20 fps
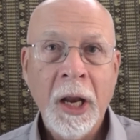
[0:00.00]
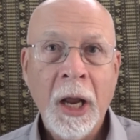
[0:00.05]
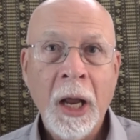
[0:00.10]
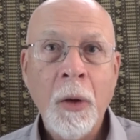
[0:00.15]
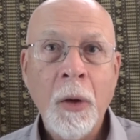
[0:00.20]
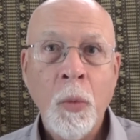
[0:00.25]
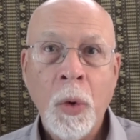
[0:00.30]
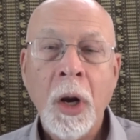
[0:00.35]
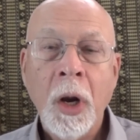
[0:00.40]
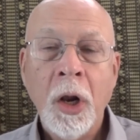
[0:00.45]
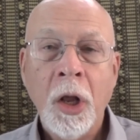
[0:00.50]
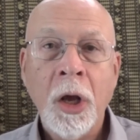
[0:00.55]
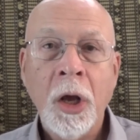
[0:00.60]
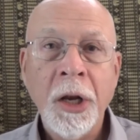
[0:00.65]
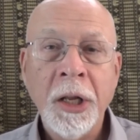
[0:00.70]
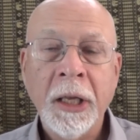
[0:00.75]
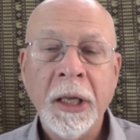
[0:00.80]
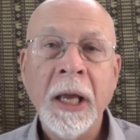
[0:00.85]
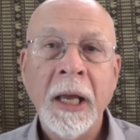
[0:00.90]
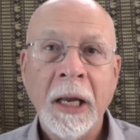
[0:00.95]
were
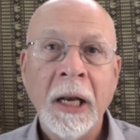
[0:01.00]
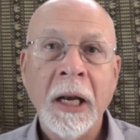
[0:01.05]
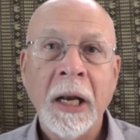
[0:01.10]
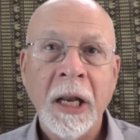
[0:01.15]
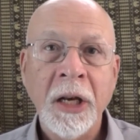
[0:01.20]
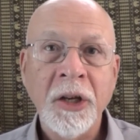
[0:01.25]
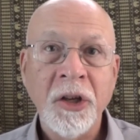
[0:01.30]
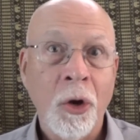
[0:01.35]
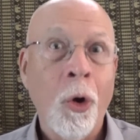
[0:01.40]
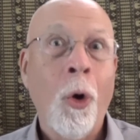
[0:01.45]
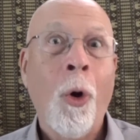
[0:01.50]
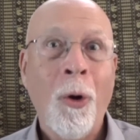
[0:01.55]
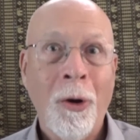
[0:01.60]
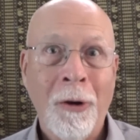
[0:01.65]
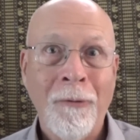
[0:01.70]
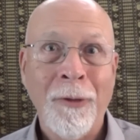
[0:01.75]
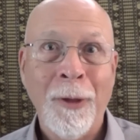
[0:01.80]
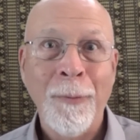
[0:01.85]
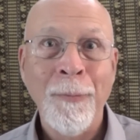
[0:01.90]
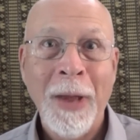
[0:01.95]
learning English and all
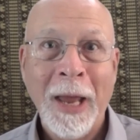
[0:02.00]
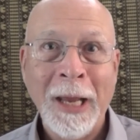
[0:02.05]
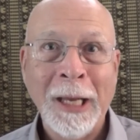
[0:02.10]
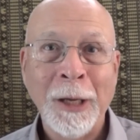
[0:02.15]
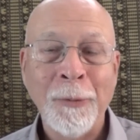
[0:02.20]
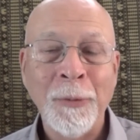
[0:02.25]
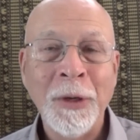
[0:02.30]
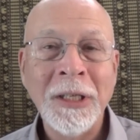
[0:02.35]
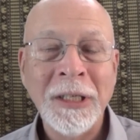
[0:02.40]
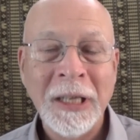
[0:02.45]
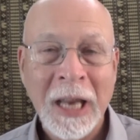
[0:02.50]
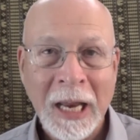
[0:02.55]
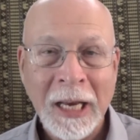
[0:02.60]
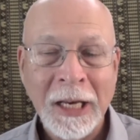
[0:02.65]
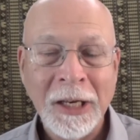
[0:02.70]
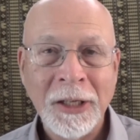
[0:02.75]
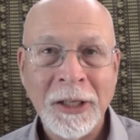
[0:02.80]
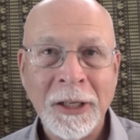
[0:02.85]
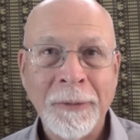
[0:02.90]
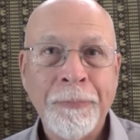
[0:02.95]
of them making
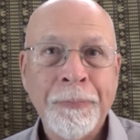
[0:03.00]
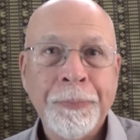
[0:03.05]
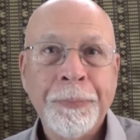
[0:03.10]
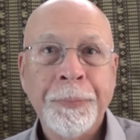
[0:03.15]
mistakes.